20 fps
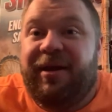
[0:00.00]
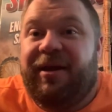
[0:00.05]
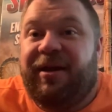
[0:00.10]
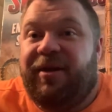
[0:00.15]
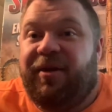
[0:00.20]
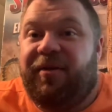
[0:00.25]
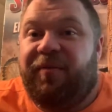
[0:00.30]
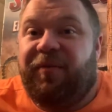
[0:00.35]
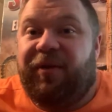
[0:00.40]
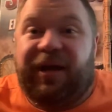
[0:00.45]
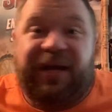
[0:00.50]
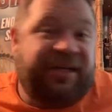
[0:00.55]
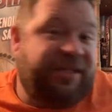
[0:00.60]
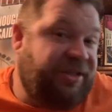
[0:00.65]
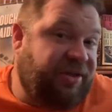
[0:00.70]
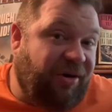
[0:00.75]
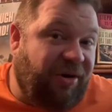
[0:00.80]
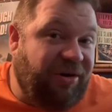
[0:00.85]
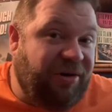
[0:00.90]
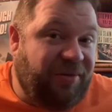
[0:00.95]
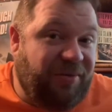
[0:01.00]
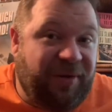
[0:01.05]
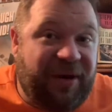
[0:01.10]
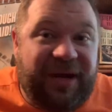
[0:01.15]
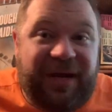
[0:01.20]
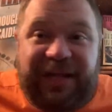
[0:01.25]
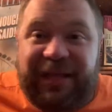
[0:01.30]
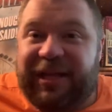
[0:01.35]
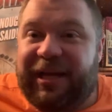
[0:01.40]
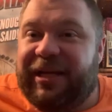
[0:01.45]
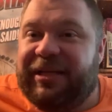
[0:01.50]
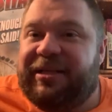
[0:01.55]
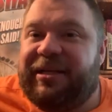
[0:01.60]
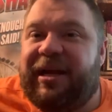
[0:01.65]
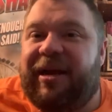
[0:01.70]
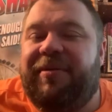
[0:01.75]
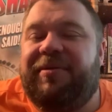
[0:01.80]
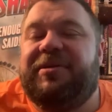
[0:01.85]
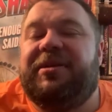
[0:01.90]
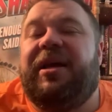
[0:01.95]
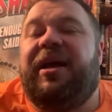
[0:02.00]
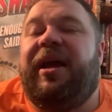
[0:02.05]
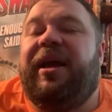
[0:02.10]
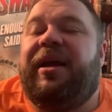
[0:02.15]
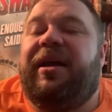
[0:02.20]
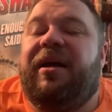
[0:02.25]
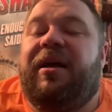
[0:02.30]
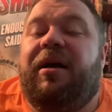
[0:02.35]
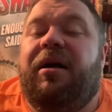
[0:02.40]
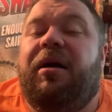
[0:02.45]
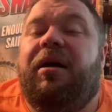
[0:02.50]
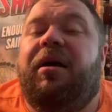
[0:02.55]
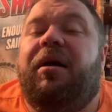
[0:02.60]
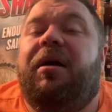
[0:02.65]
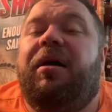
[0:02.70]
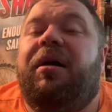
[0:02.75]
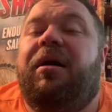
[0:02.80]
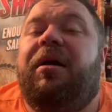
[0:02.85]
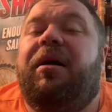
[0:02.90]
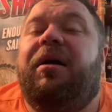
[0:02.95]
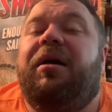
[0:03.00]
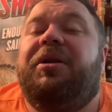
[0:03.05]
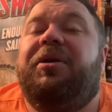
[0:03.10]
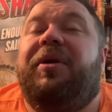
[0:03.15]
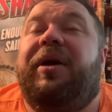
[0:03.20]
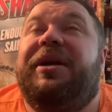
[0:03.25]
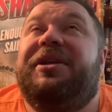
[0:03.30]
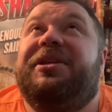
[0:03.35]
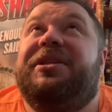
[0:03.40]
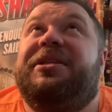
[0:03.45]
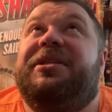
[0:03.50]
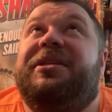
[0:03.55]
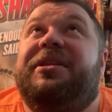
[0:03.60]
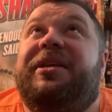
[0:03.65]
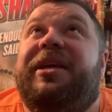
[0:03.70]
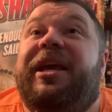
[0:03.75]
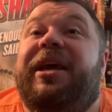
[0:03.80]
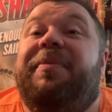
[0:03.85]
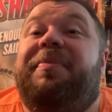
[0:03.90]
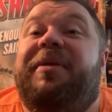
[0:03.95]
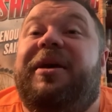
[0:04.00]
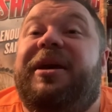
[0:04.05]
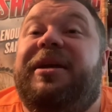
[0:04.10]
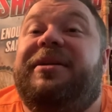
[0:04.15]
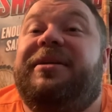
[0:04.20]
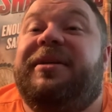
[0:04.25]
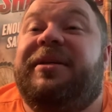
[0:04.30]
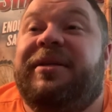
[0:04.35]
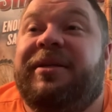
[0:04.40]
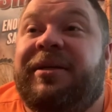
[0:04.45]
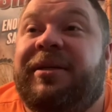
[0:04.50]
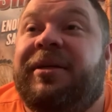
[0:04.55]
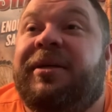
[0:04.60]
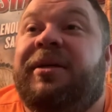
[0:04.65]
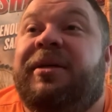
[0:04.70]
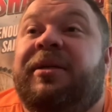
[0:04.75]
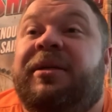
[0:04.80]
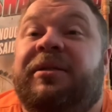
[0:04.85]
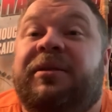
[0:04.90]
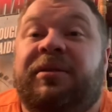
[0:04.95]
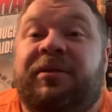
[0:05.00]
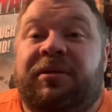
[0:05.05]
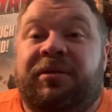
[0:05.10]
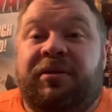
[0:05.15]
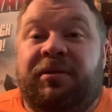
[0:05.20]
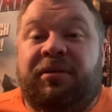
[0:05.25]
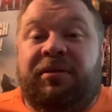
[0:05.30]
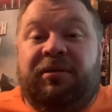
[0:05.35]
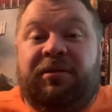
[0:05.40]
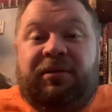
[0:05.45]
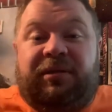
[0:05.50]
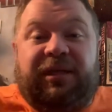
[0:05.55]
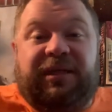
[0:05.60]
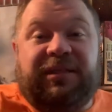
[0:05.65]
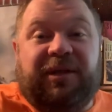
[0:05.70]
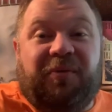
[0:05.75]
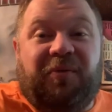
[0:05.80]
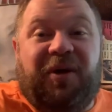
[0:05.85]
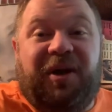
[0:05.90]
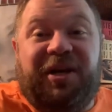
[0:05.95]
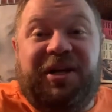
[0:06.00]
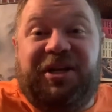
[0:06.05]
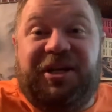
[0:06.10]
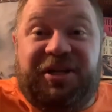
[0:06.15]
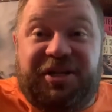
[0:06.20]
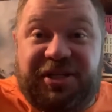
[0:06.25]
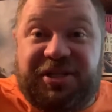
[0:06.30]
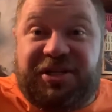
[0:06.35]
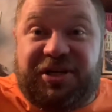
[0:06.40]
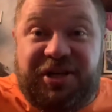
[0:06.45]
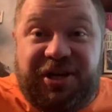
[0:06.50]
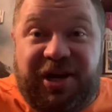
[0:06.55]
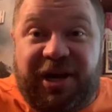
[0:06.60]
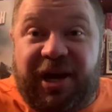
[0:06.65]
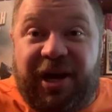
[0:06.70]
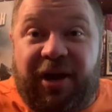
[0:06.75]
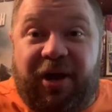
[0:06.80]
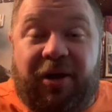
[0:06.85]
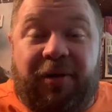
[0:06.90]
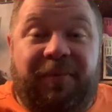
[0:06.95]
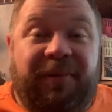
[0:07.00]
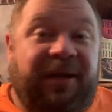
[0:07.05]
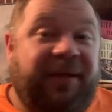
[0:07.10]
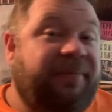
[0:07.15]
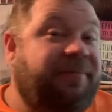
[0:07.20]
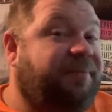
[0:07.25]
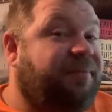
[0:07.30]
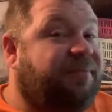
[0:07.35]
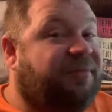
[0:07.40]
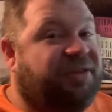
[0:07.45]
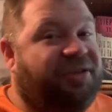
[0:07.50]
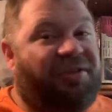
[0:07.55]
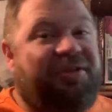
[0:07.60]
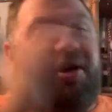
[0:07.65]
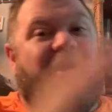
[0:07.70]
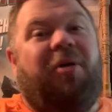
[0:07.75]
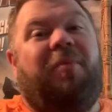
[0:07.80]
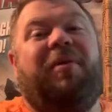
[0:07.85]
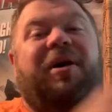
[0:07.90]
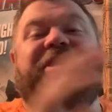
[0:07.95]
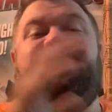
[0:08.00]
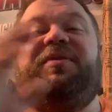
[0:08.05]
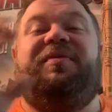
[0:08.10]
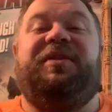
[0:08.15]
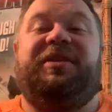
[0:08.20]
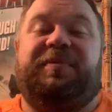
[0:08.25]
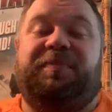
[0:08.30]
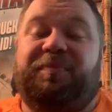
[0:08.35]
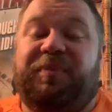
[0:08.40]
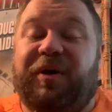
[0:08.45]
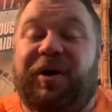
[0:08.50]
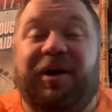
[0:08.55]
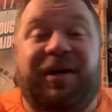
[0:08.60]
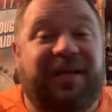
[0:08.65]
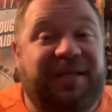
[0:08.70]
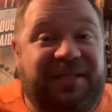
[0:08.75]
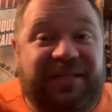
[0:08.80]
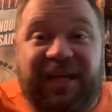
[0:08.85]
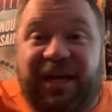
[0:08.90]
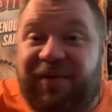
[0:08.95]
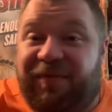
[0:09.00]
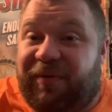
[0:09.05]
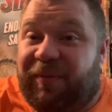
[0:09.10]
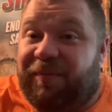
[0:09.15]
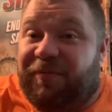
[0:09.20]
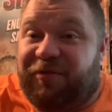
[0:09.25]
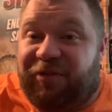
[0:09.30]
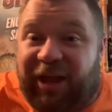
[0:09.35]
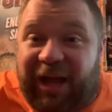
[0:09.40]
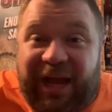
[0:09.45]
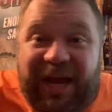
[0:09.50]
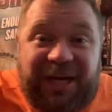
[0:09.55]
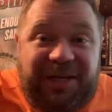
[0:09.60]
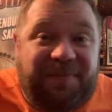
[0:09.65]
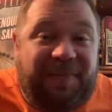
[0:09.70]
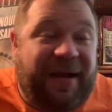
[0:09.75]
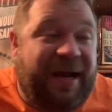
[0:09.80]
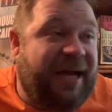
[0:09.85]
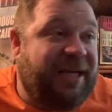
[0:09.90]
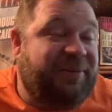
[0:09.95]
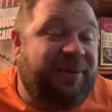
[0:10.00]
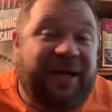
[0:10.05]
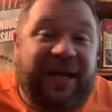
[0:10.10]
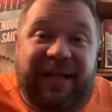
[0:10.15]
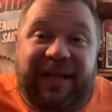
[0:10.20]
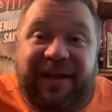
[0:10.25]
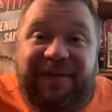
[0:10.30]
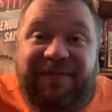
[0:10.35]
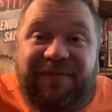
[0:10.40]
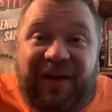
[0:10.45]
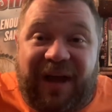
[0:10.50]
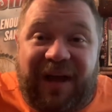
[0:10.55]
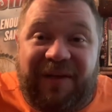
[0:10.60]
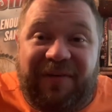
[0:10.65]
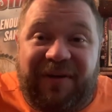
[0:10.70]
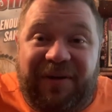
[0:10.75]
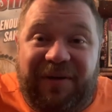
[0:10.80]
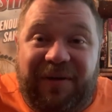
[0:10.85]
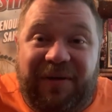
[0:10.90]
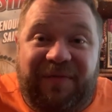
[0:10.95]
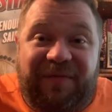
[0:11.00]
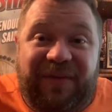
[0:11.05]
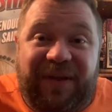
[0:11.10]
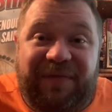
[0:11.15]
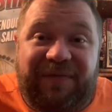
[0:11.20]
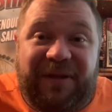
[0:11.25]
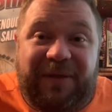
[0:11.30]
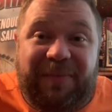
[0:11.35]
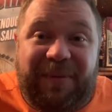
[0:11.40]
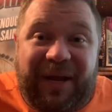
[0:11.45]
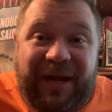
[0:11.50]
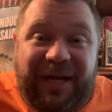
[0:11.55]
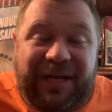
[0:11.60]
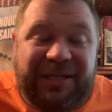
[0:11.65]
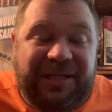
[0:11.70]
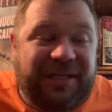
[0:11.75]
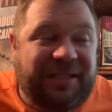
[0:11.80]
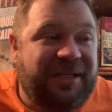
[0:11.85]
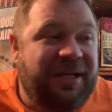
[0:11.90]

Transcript: when I started reading this, and I was like, oh, do I just skip it? Because I wanted to just know, but so much of this book is done from flashbacks. We got like 550 pages.